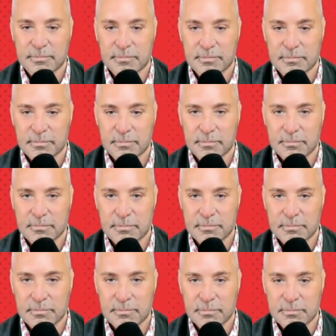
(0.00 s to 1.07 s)

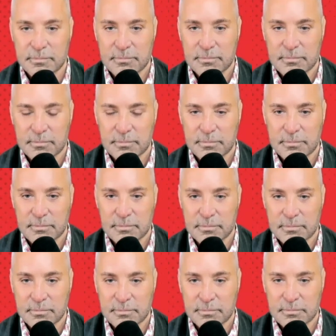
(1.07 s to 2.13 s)

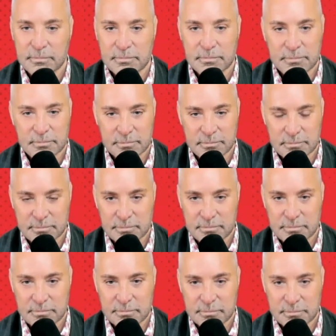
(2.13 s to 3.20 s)

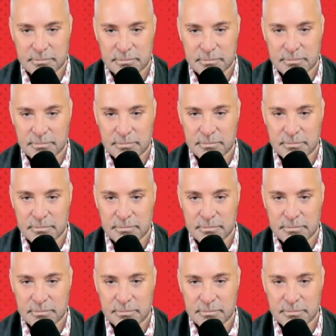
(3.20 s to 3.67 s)
This person isn't speaking.